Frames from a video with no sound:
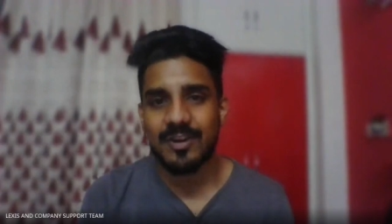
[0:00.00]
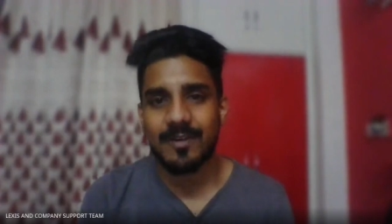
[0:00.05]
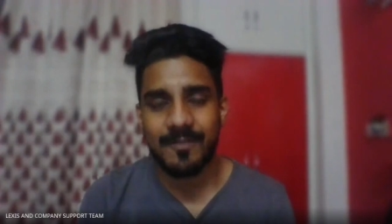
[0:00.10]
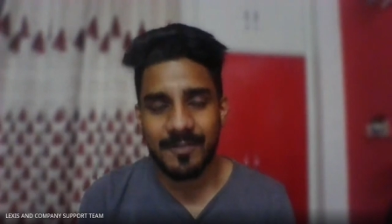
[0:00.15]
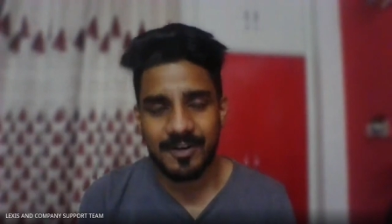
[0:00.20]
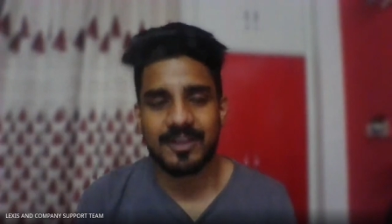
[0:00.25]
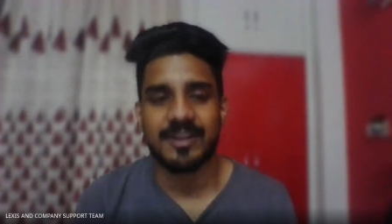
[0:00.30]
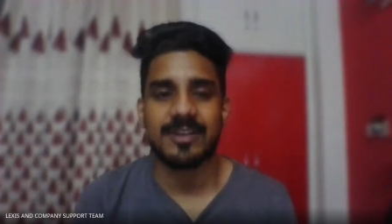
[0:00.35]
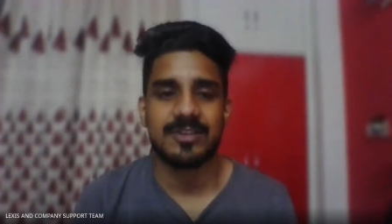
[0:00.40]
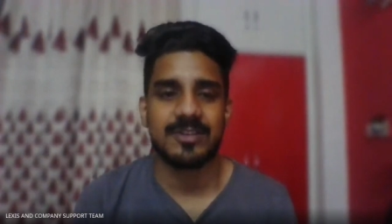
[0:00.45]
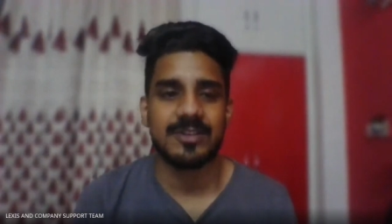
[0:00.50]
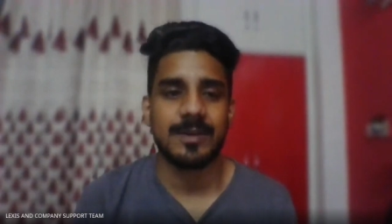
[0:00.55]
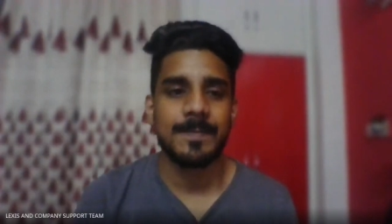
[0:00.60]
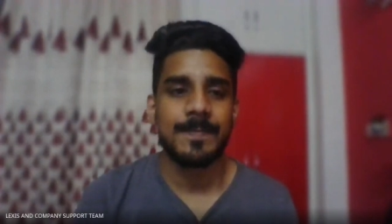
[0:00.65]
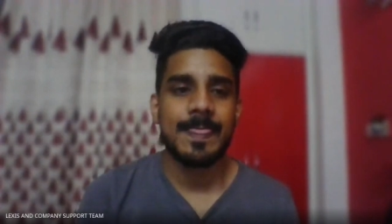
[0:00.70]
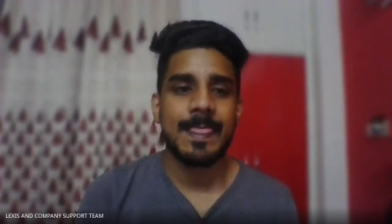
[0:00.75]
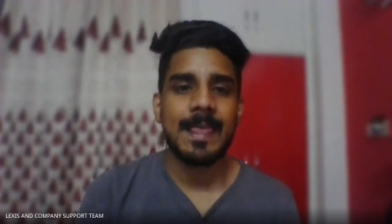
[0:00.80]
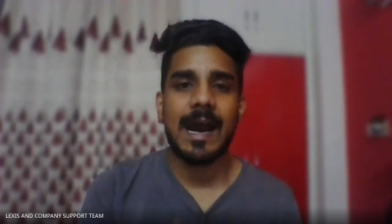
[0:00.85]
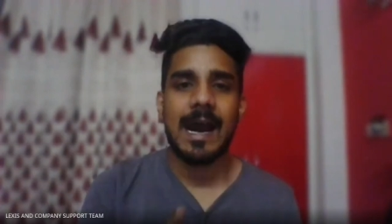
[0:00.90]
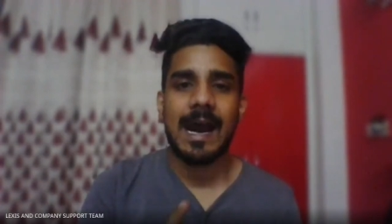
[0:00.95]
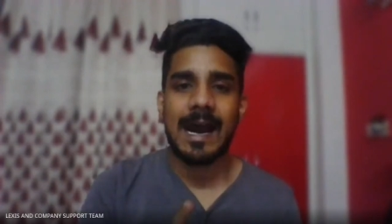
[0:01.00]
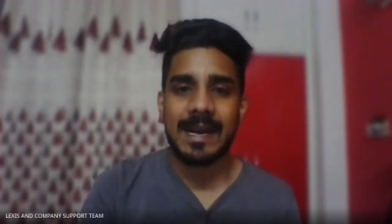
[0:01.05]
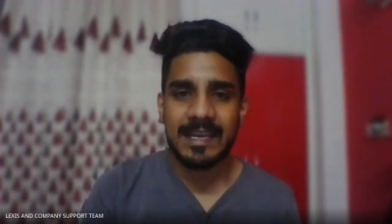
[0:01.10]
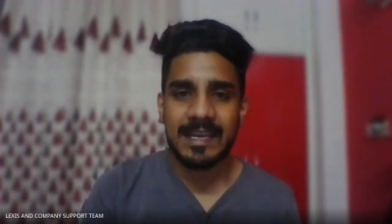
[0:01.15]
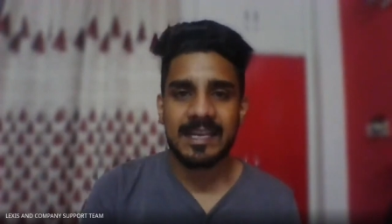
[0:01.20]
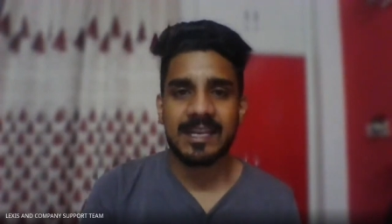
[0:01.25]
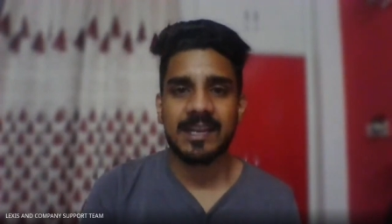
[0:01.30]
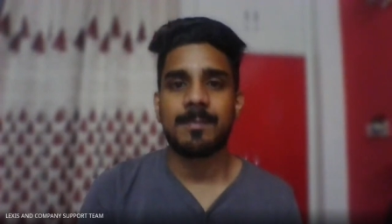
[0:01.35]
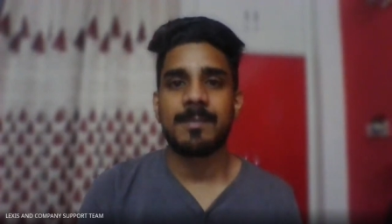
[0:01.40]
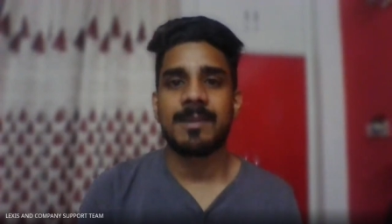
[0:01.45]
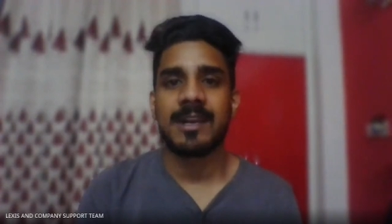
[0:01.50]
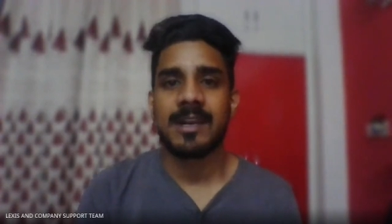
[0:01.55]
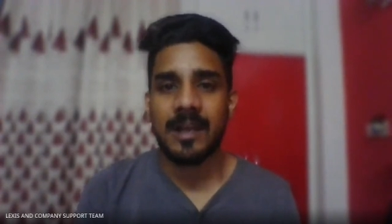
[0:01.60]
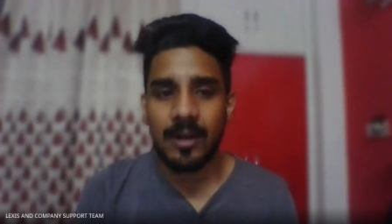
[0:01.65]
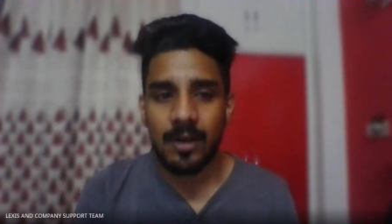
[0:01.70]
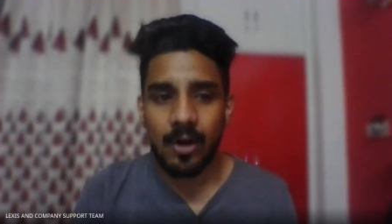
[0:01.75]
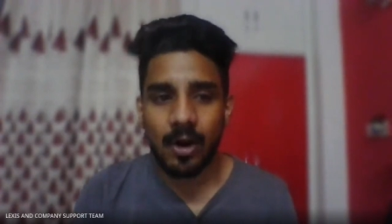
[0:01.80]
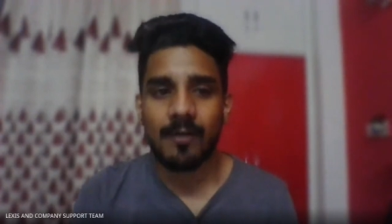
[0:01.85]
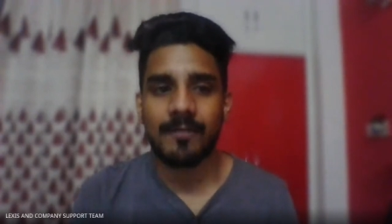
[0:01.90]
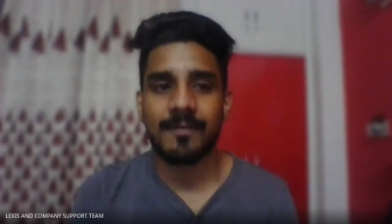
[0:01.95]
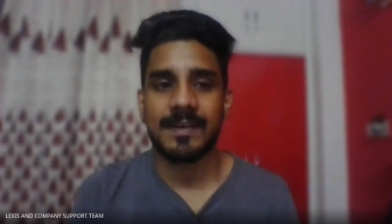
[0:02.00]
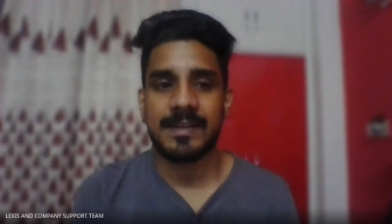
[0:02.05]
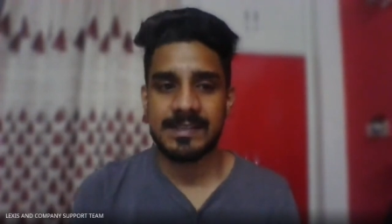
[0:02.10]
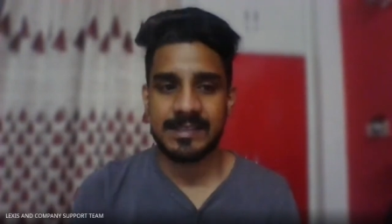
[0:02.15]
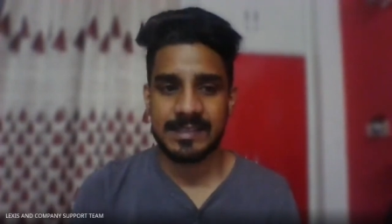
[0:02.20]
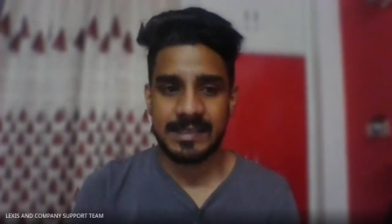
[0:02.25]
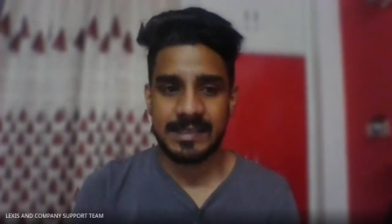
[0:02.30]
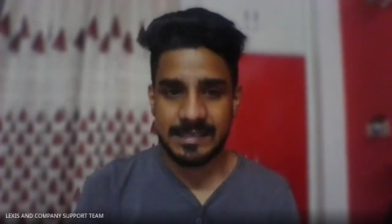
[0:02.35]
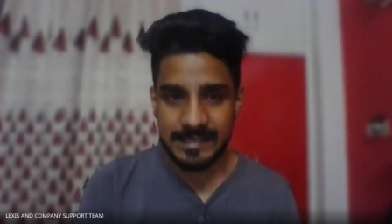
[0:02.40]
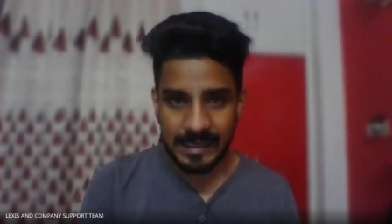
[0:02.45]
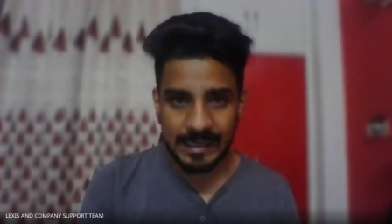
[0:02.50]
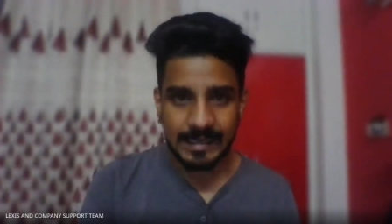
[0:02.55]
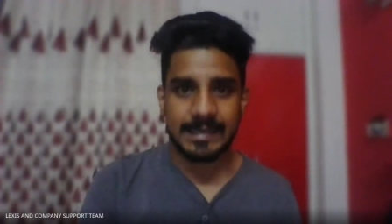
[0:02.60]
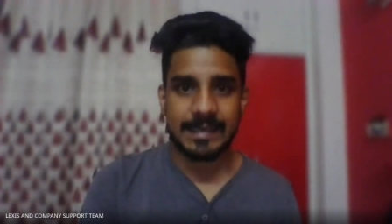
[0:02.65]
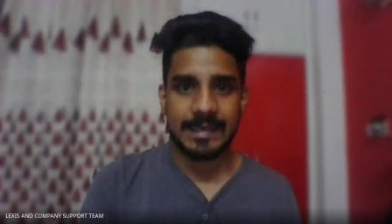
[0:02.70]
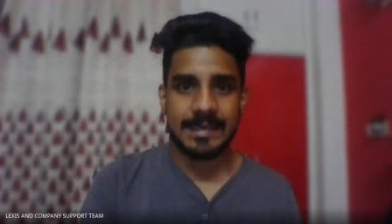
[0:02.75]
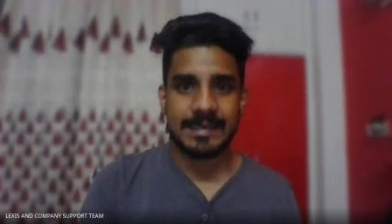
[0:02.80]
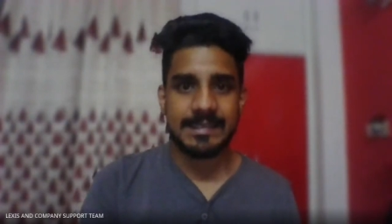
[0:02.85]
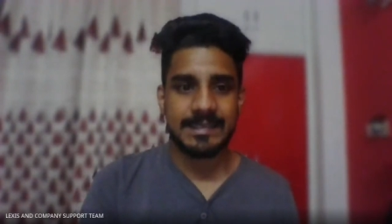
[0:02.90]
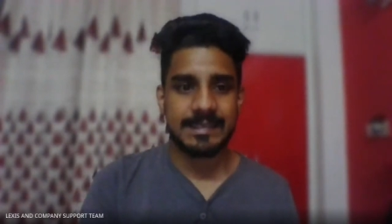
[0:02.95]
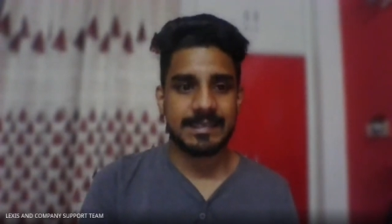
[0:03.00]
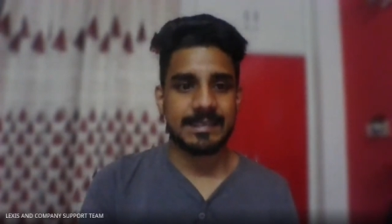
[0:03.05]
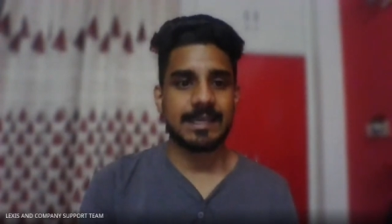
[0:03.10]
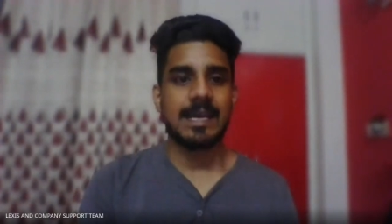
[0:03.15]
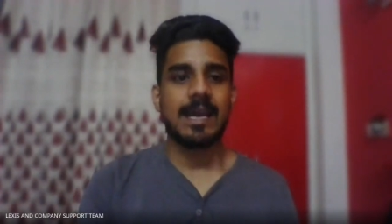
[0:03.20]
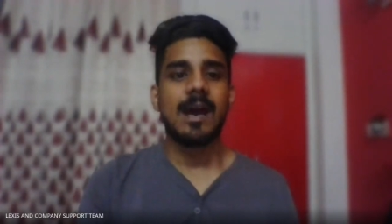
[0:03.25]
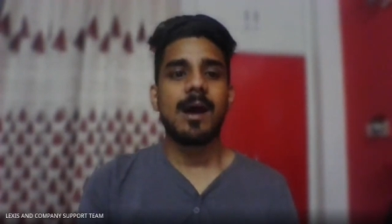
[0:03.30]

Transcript: of trust are criminal offenses against